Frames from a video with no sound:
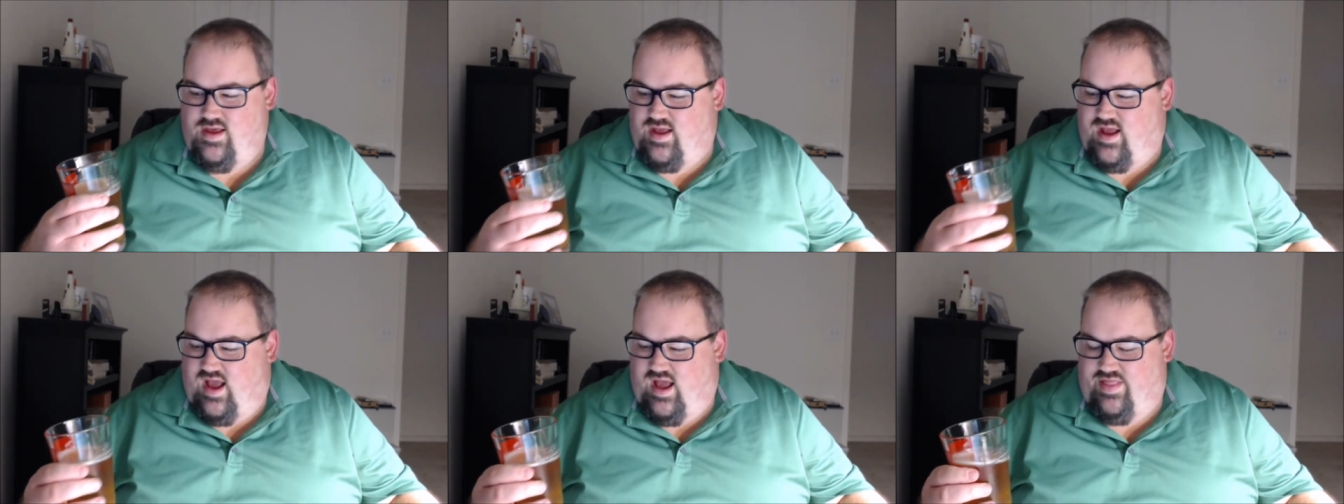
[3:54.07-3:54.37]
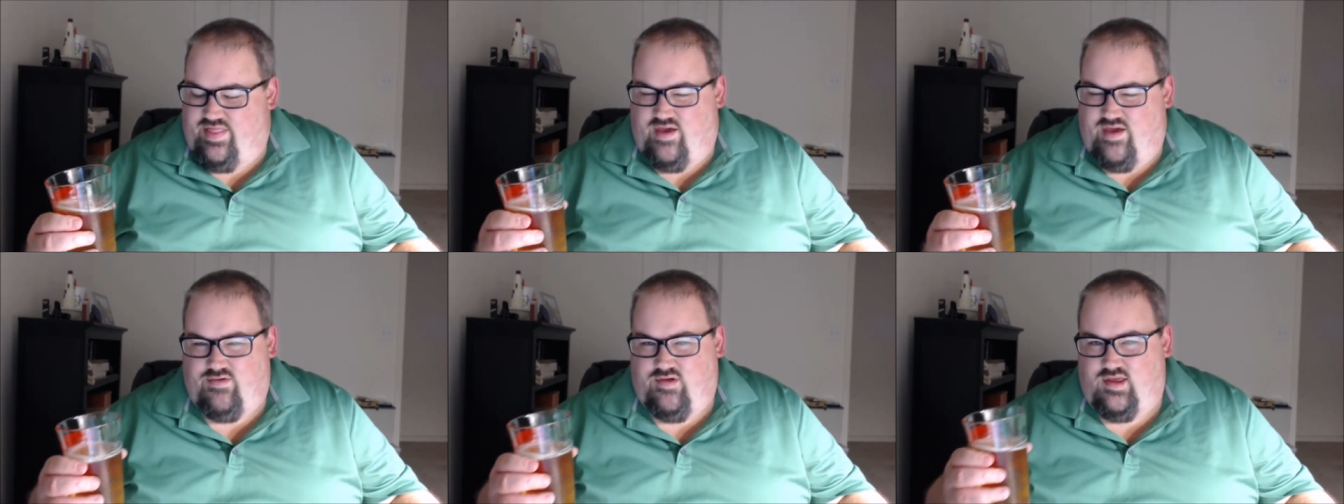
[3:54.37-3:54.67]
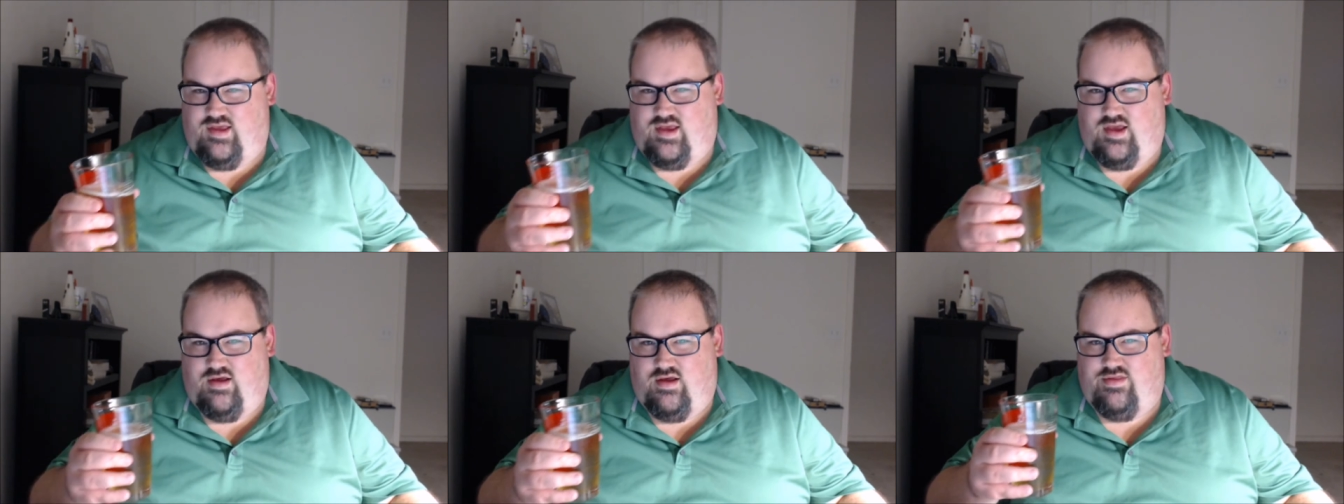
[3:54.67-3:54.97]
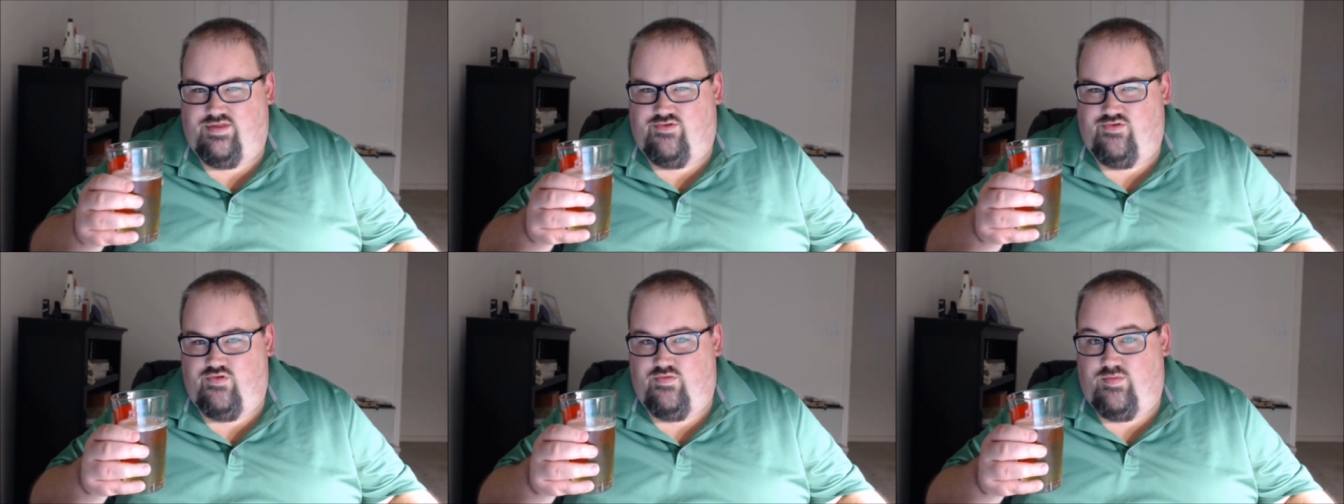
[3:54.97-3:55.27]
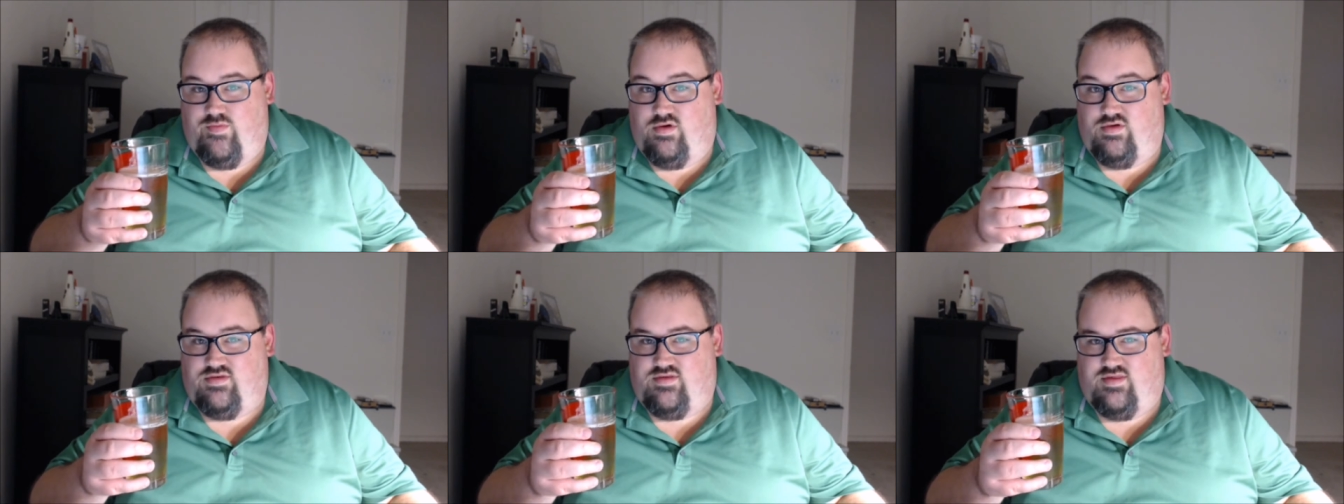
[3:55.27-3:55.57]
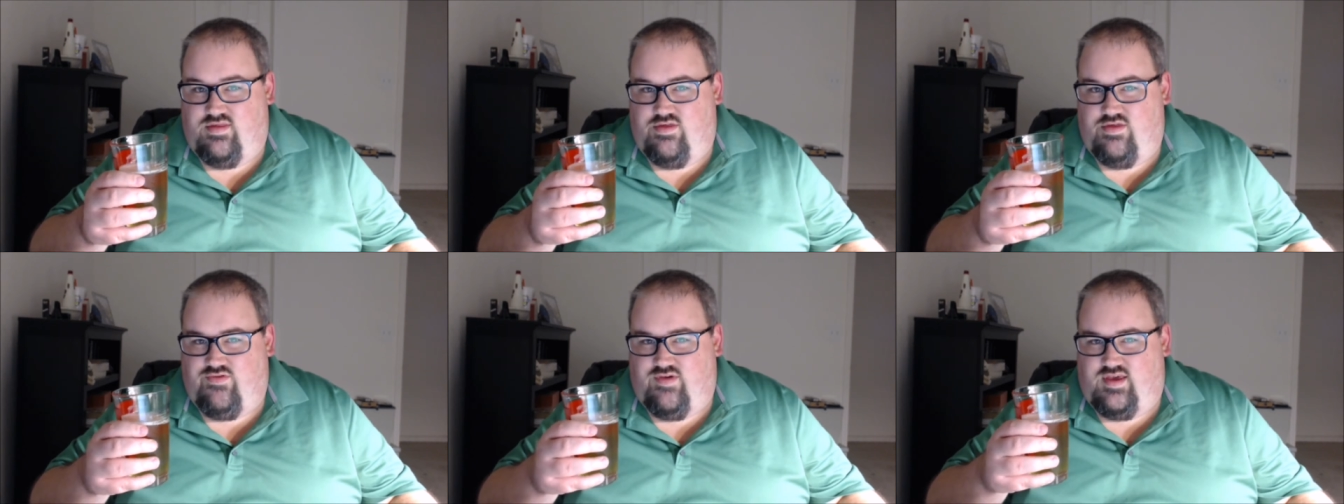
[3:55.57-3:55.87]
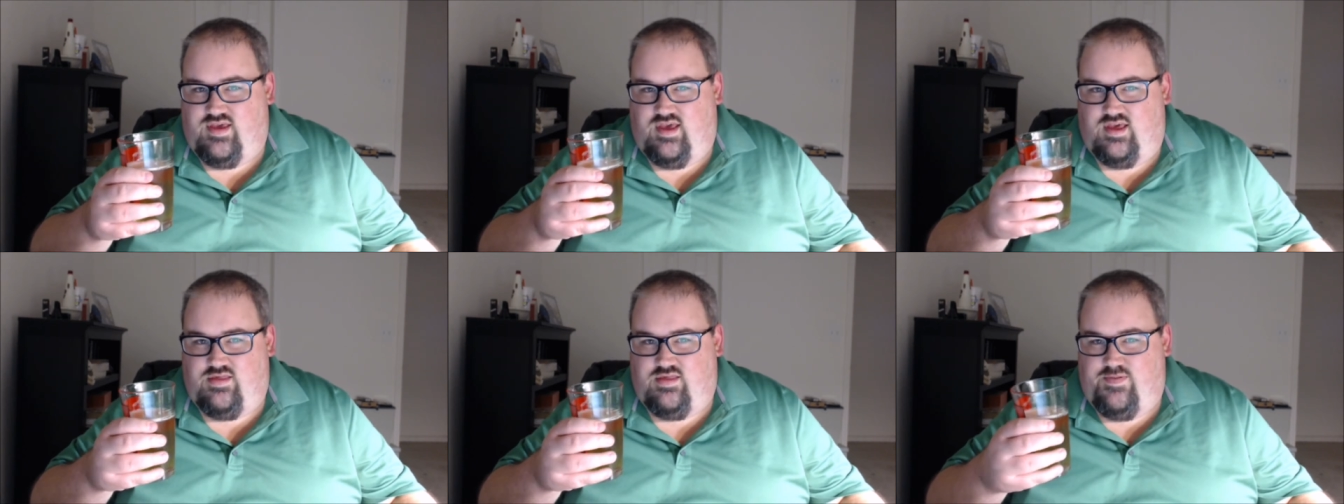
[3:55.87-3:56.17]
and that really carries through most of the
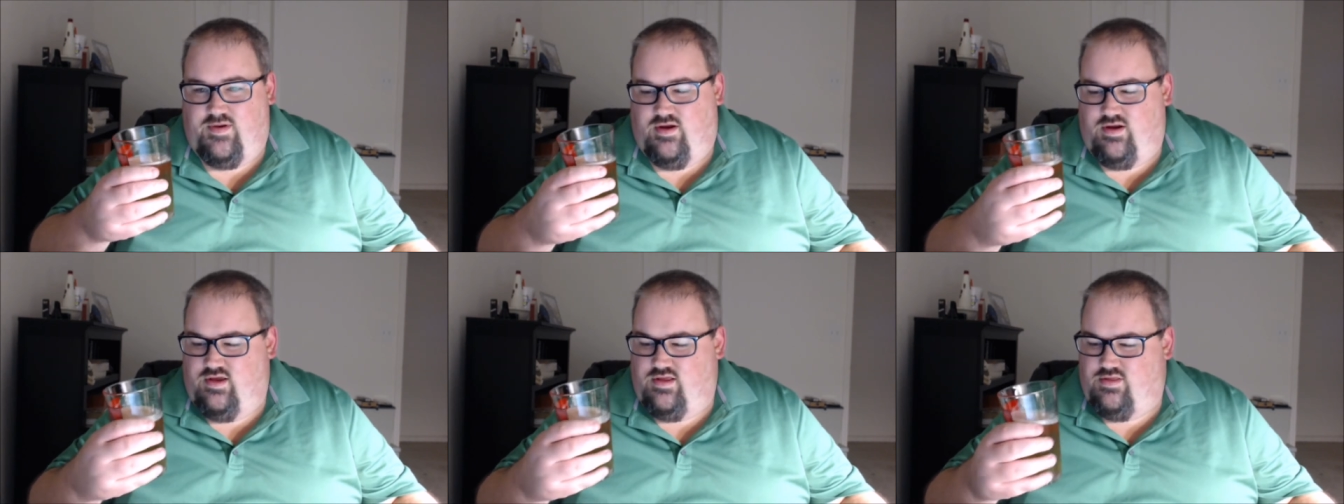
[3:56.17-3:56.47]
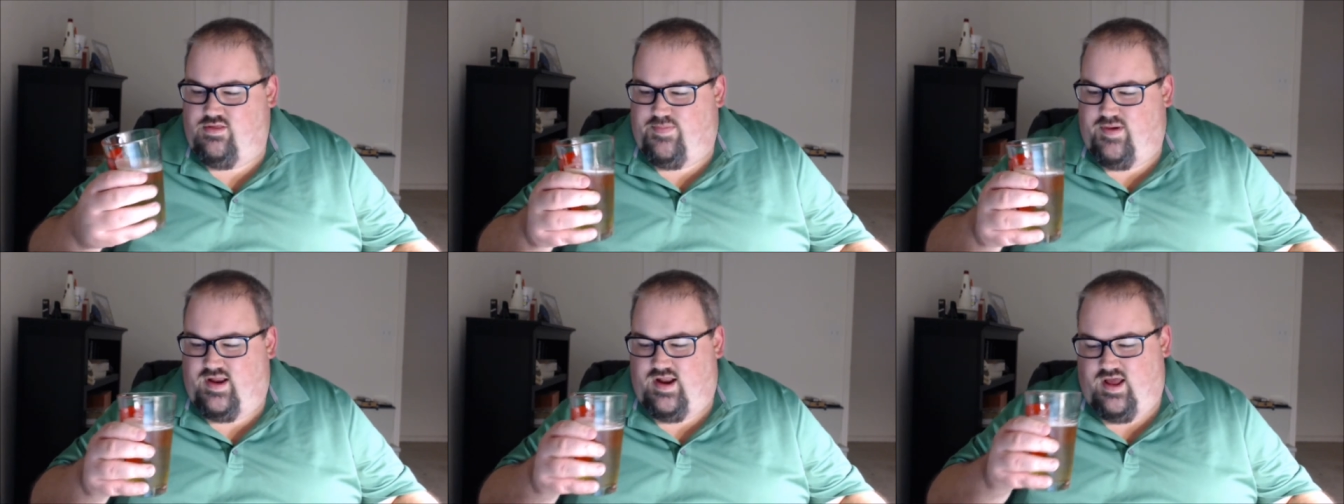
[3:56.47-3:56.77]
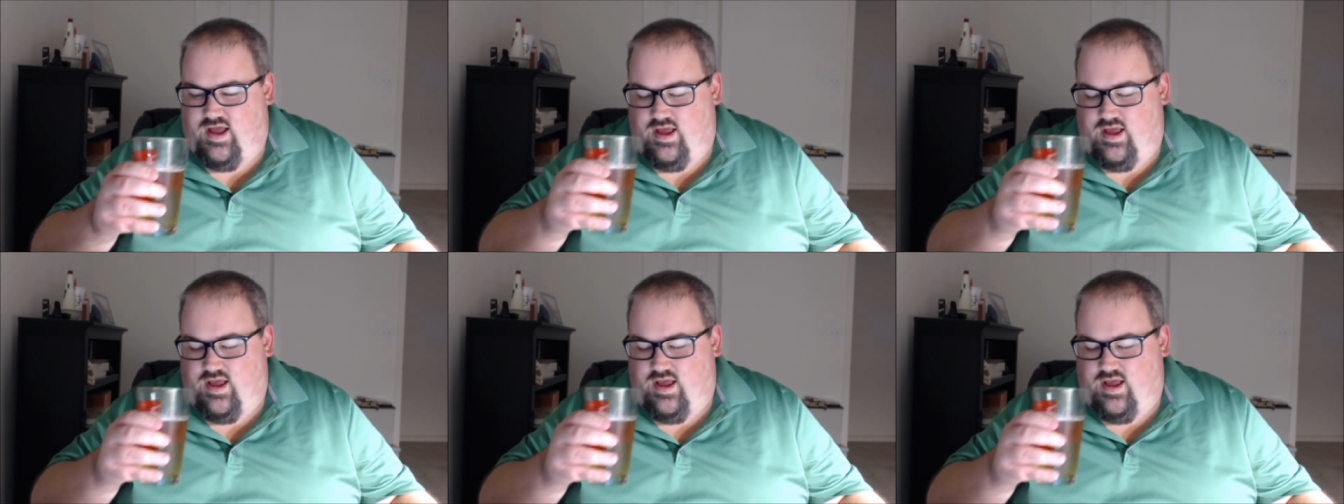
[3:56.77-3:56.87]
drinking experience. But